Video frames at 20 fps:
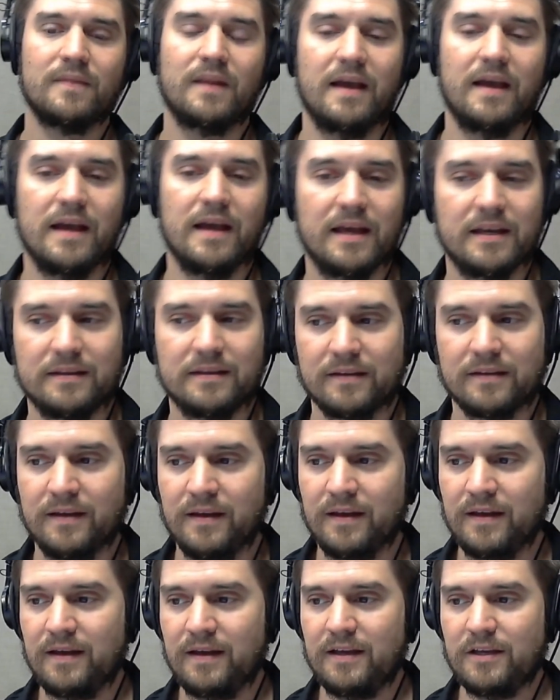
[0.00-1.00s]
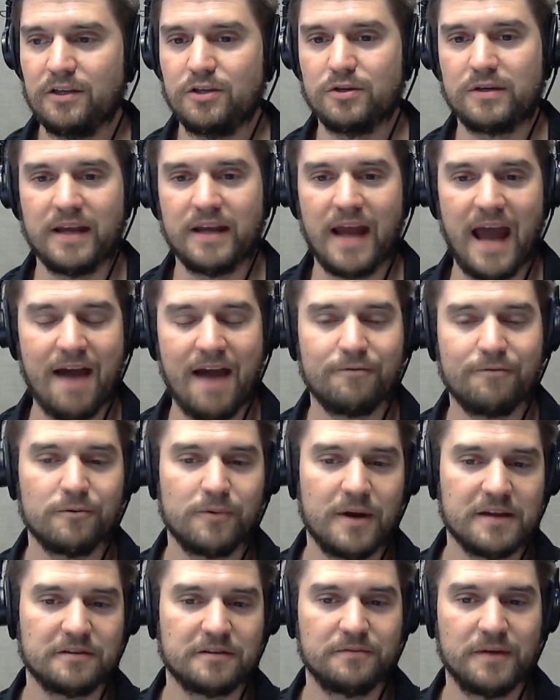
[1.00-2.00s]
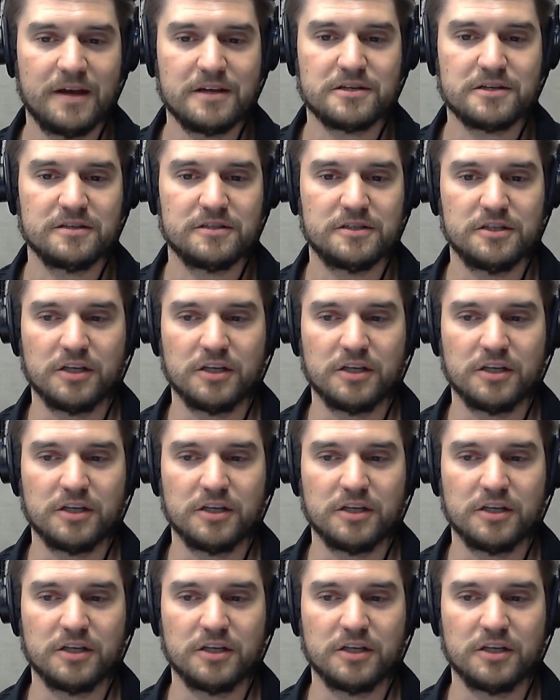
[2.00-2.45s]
And you can have your reservations.